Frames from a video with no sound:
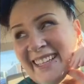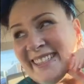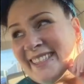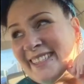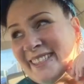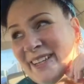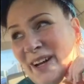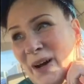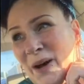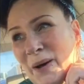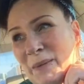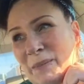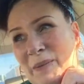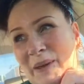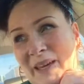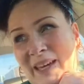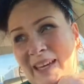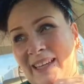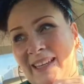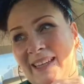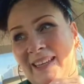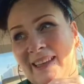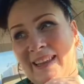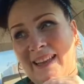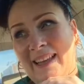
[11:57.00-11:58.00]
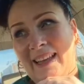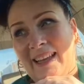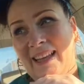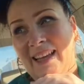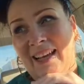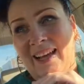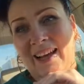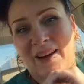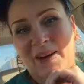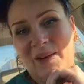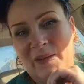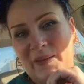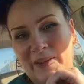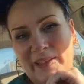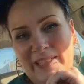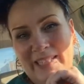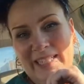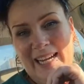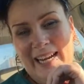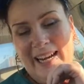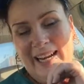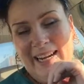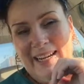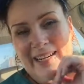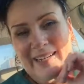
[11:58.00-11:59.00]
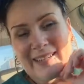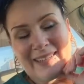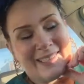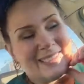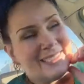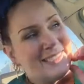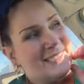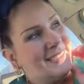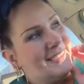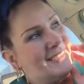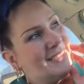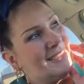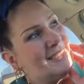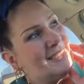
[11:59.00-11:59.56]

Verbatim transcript: it's called being overtired.